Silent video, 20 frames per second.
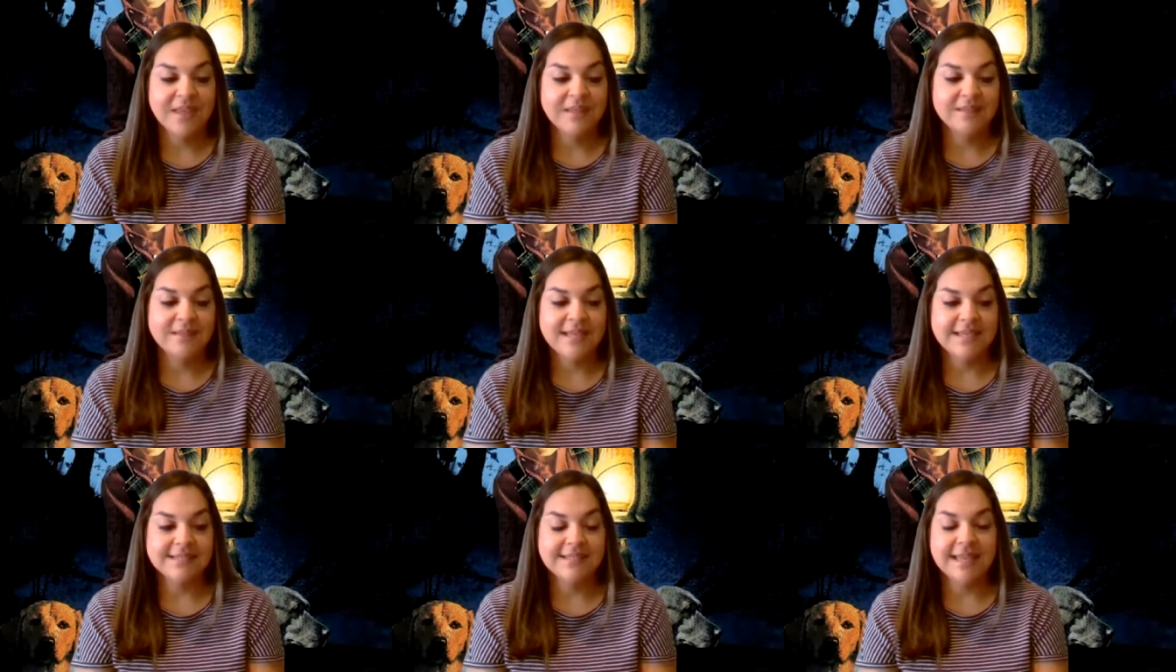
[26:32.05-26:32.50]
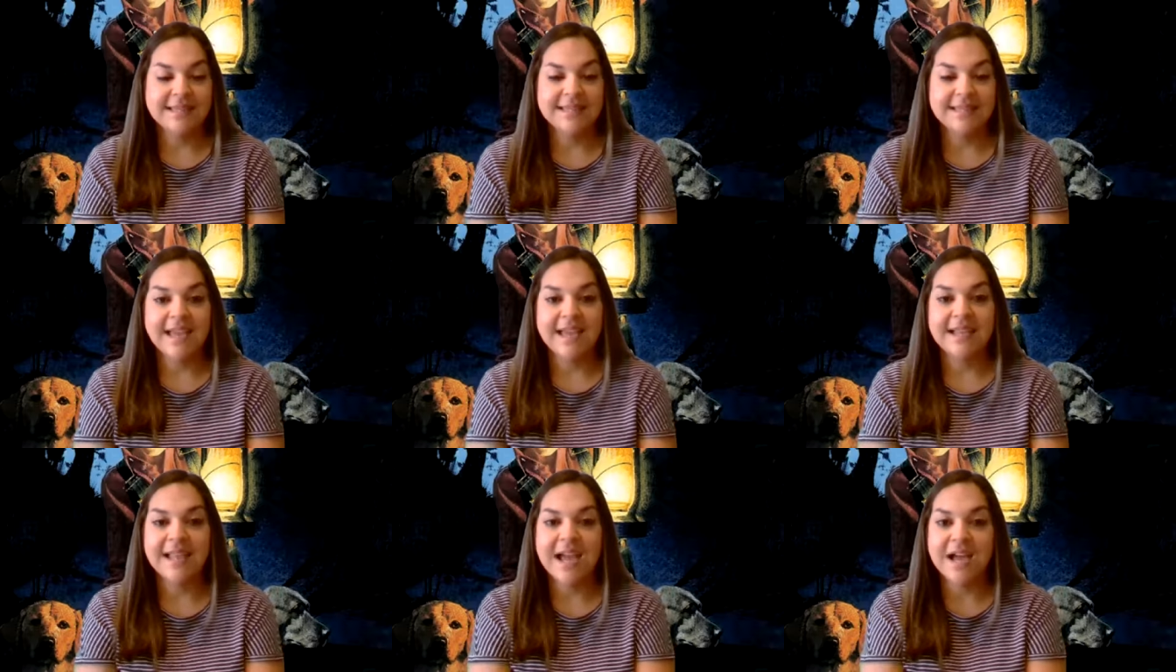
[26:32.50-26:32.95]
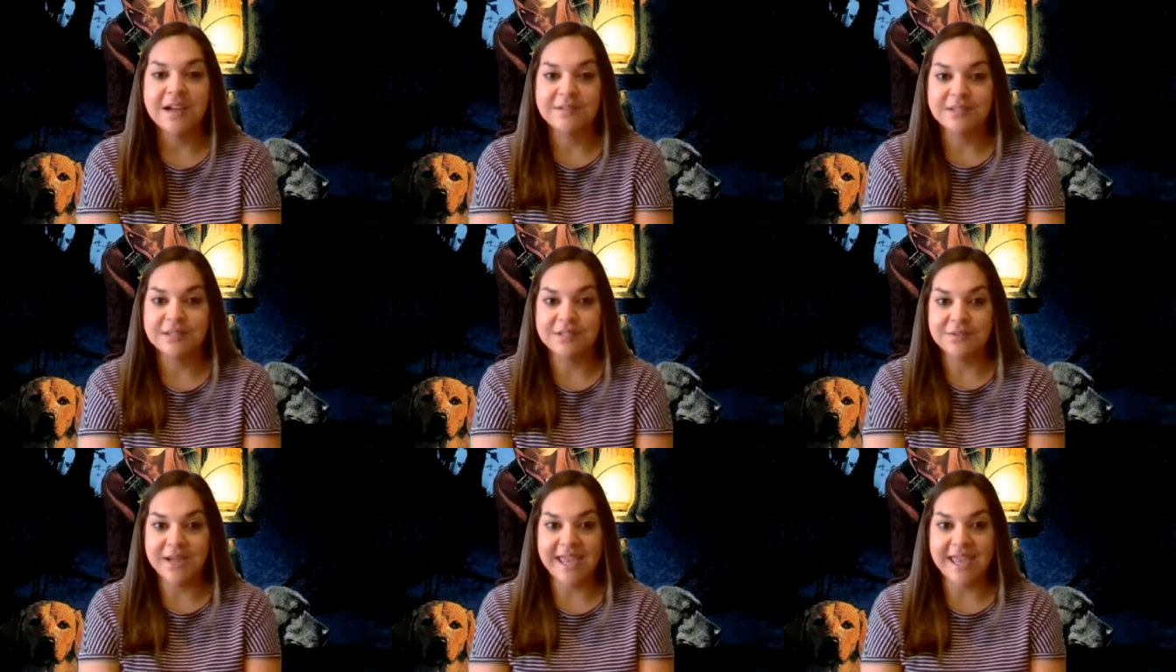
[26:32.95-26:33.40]
Things like that, how
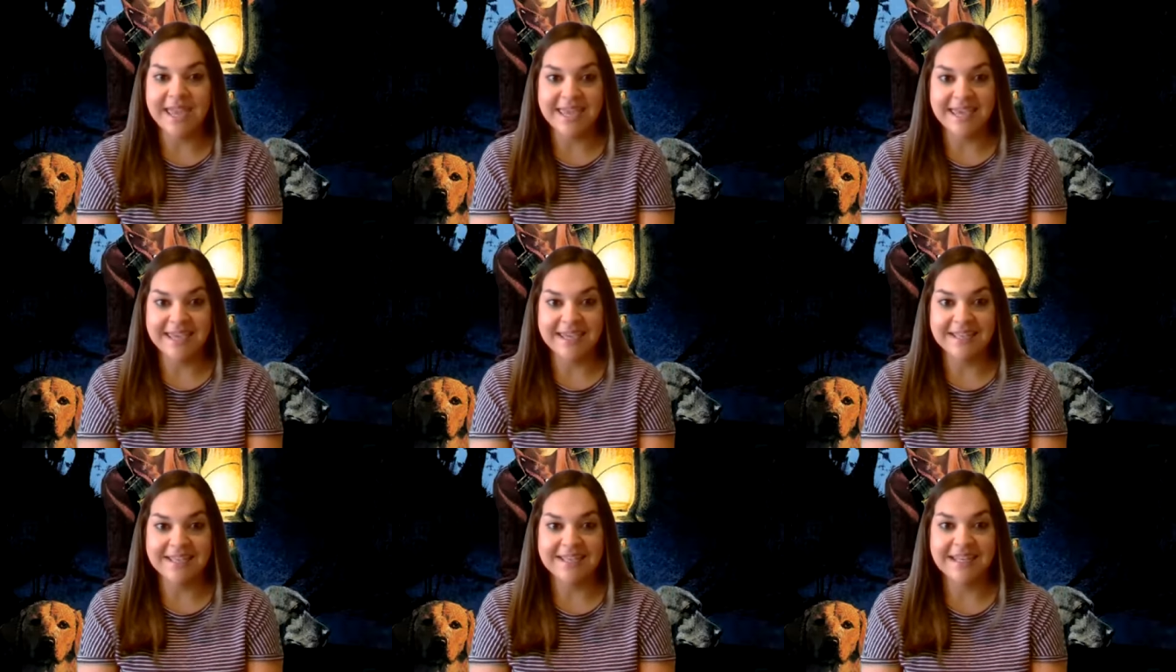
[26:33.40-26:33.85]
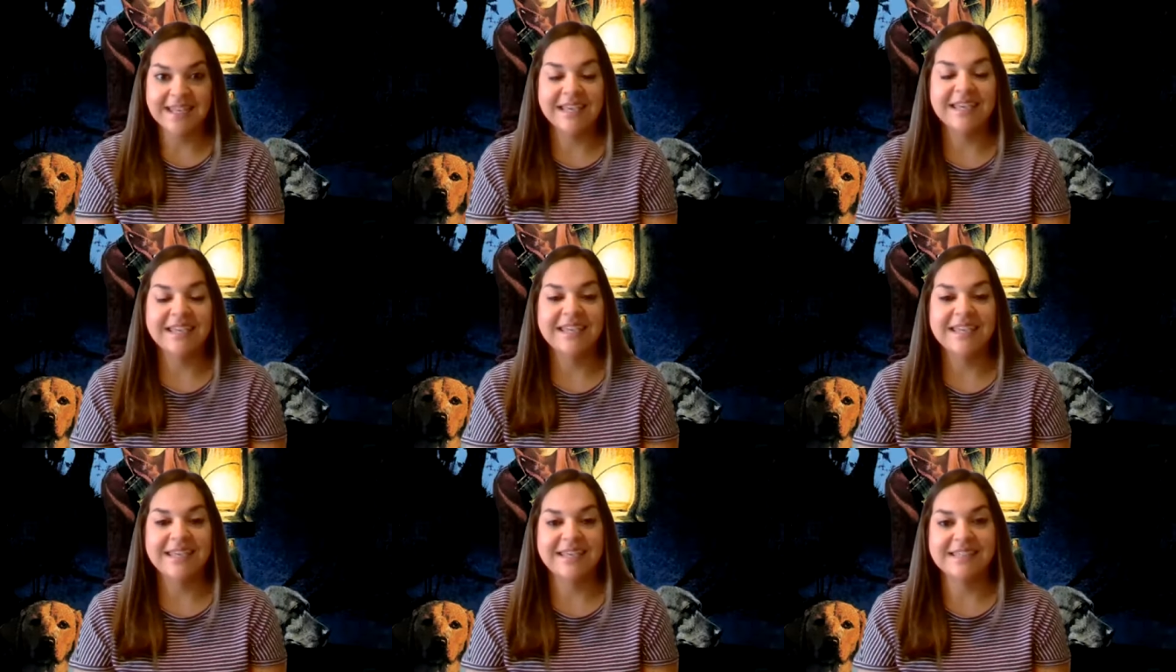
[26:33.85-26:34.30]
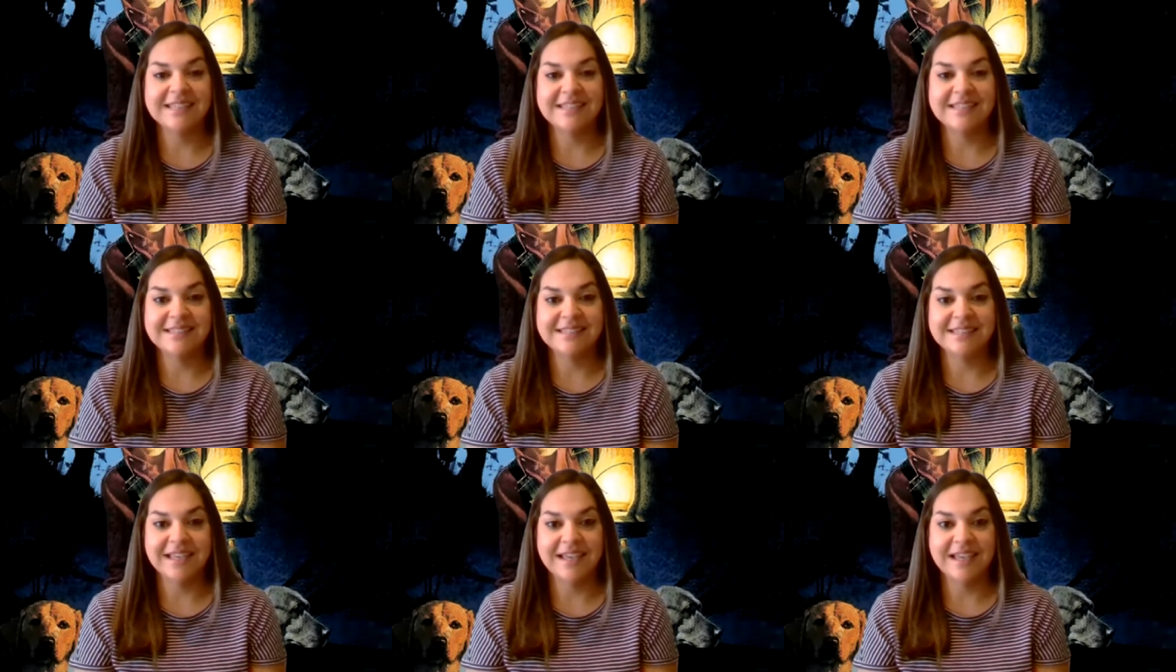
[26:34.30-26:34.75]
Little Ann
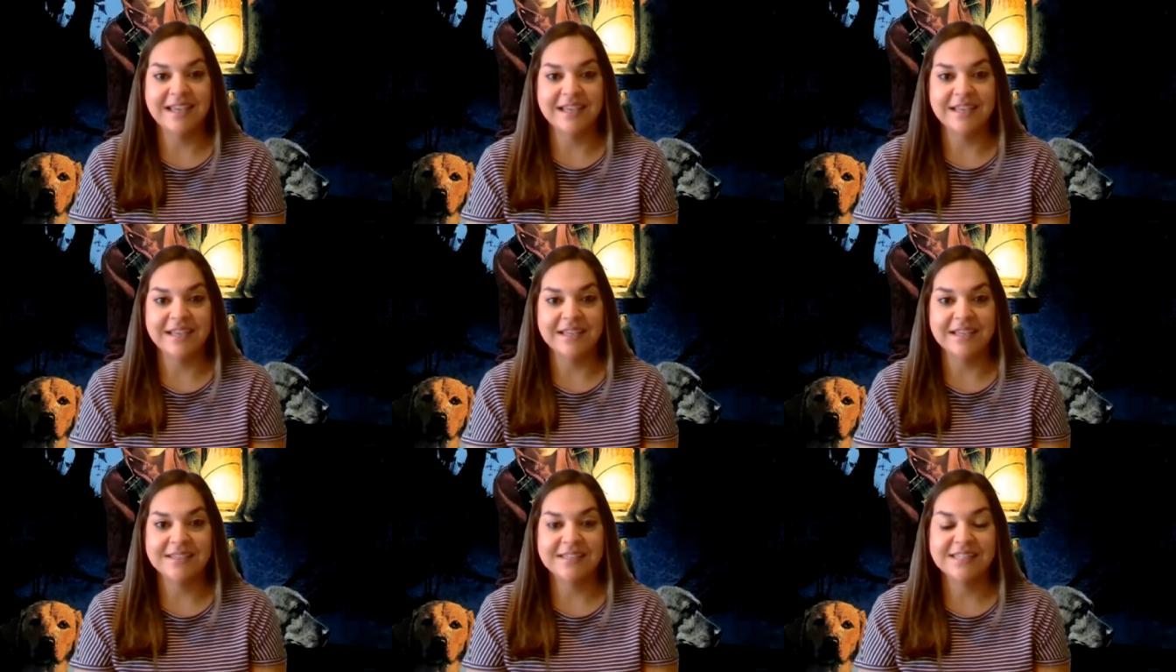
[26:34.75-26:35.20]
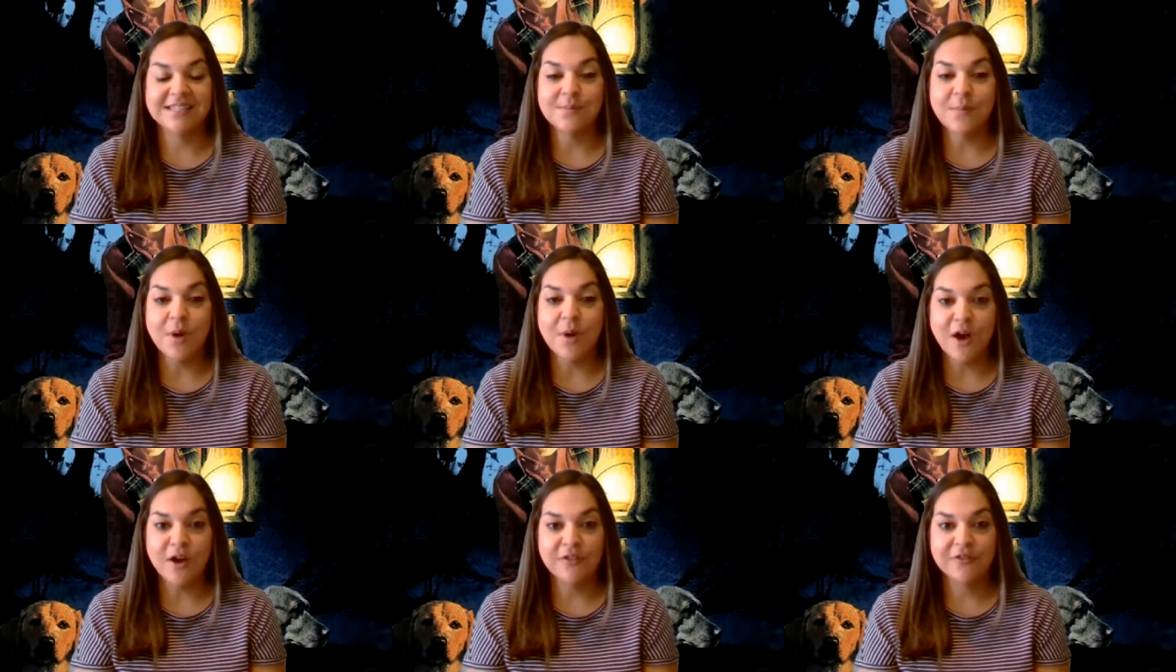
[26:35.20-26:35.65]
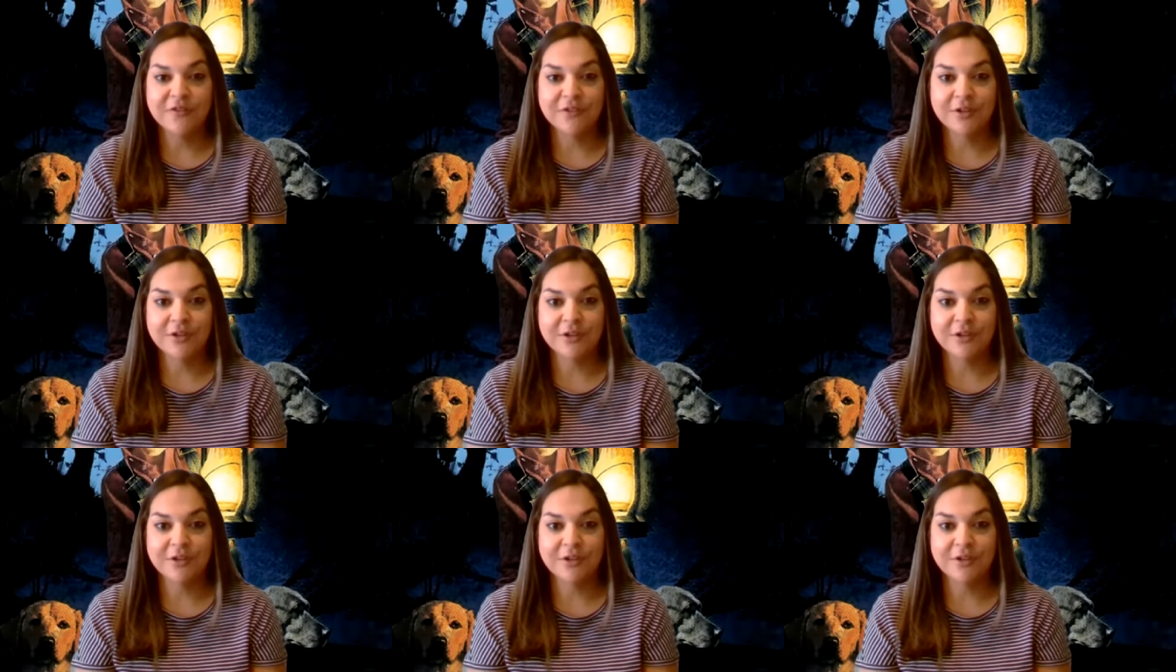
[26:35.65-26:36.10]
is small for
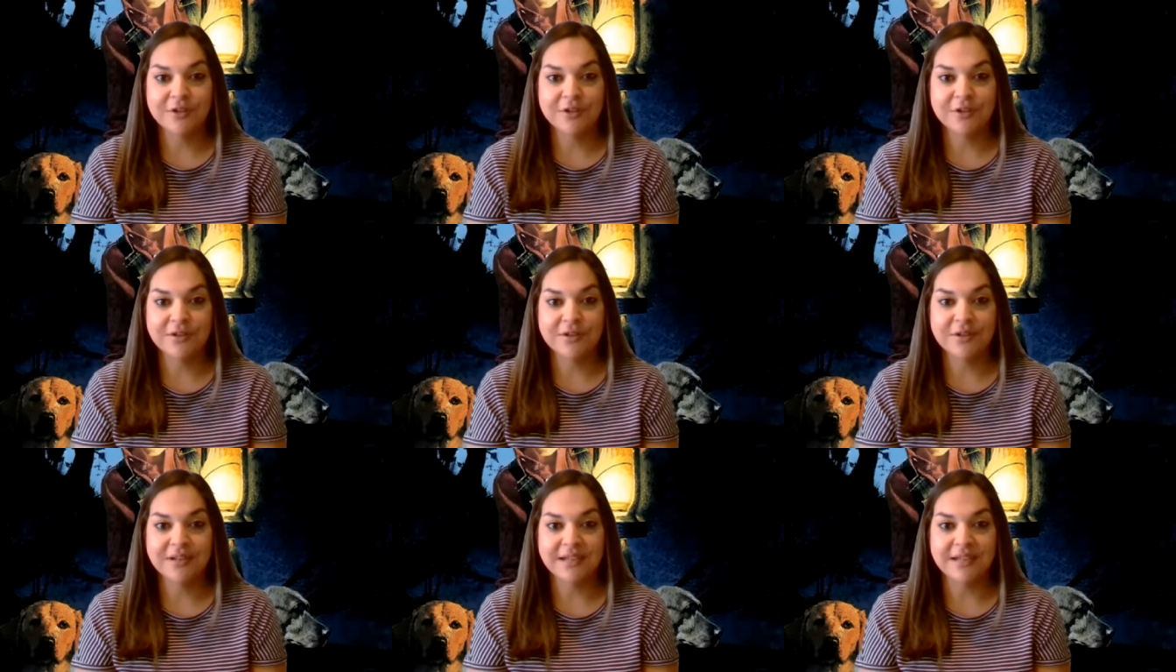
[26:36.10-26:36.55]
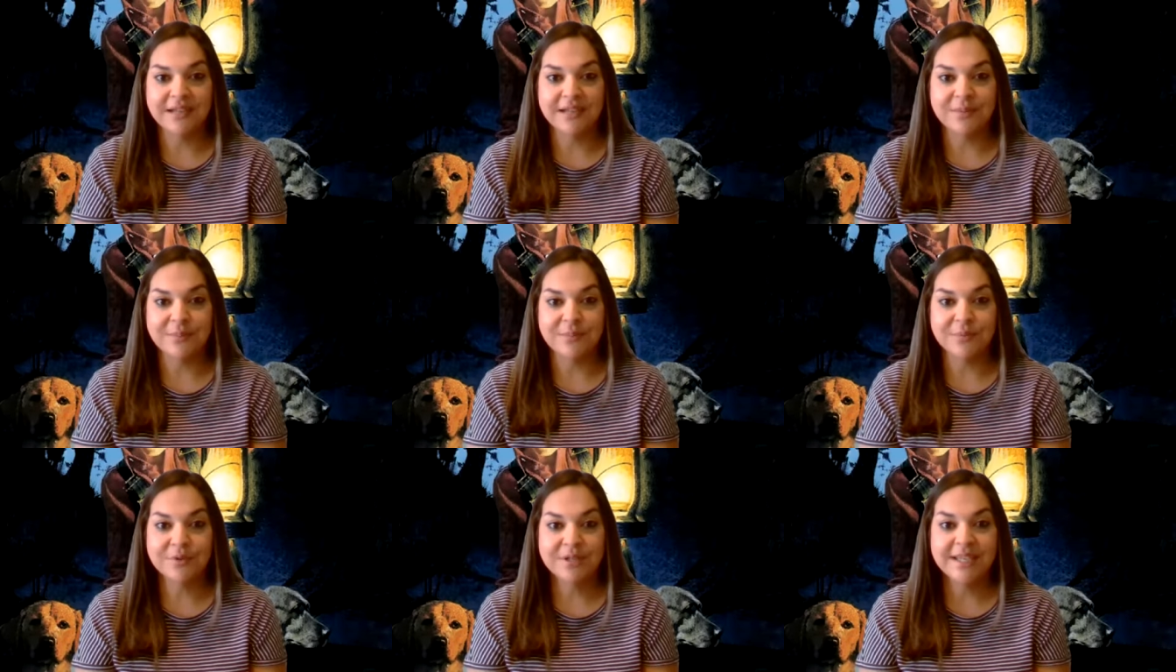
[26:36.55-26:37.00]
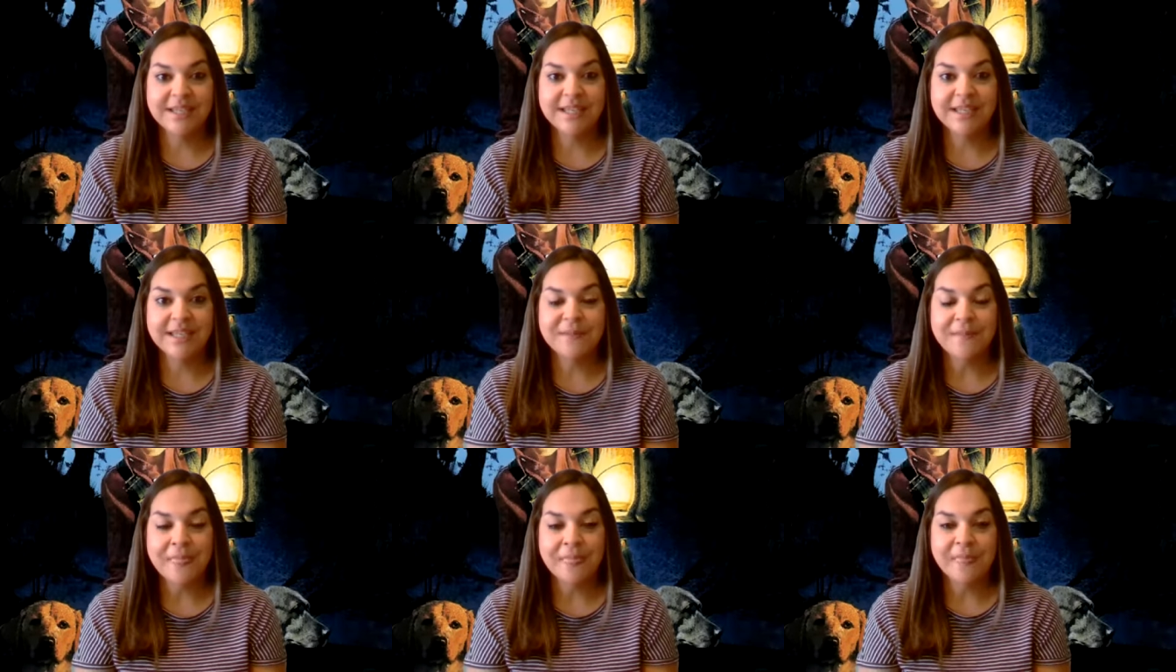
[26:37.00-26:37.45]
her
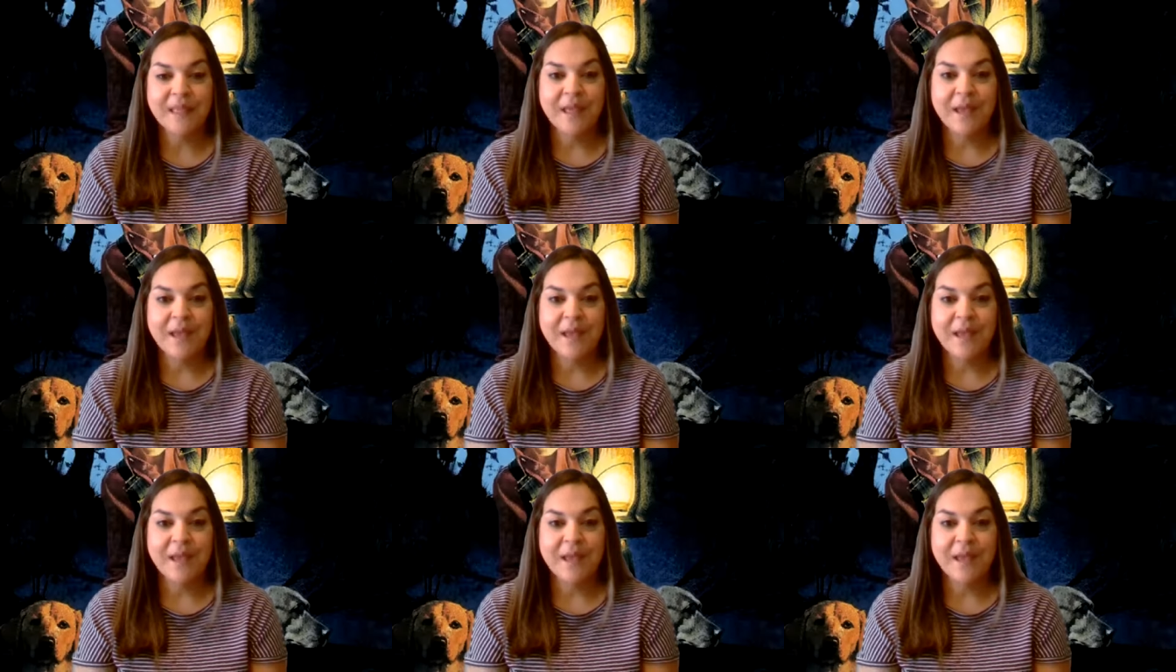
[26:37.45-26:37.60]
breed,